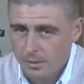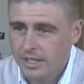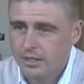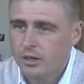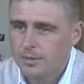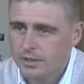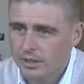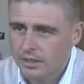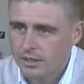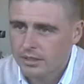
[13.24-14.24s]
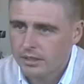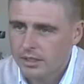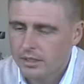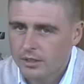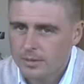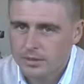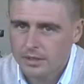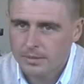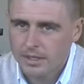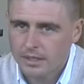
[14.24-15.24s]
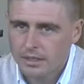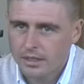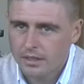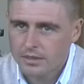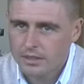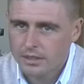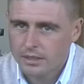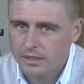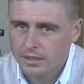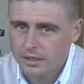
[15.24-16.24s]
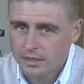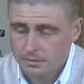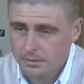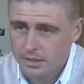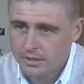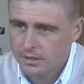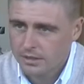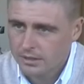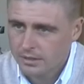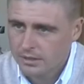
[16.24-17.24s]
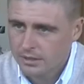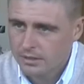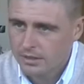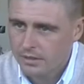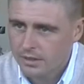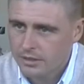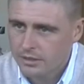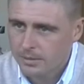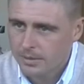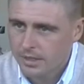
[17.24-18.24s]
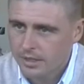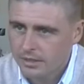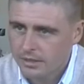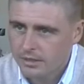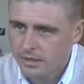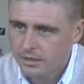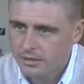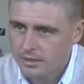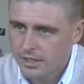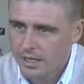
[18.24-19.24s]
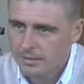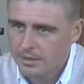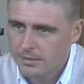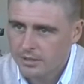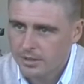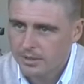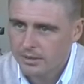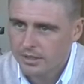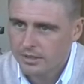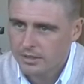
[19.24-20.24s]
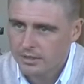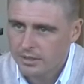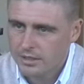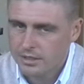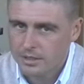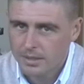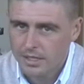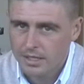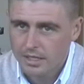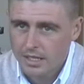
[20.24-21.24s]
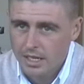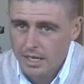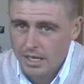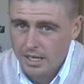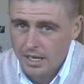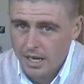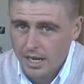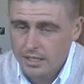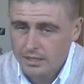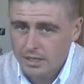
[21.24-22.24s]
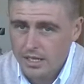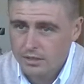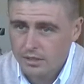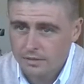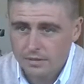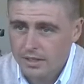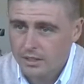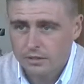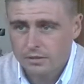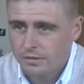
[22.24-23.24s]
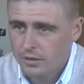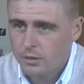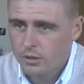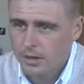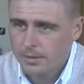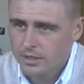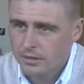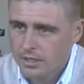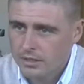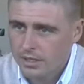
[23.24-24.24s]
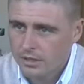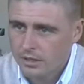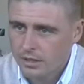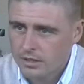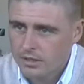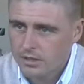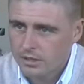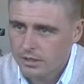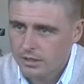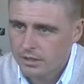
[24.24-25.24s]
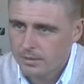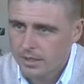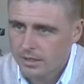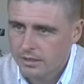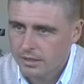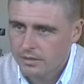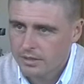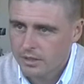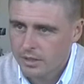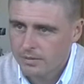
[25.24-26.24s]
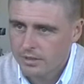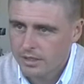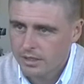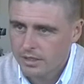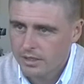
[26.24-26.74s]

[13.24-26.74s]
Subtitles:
Well, you'd hope so. You'd hope so. I mean, obviously, Paul's got he's got a very good job there in Sheikh Hamdan's job now, you know, so he's going to be... He's going to find a few good opportunities to ride good horses, so, I mean, obviously, hopefully...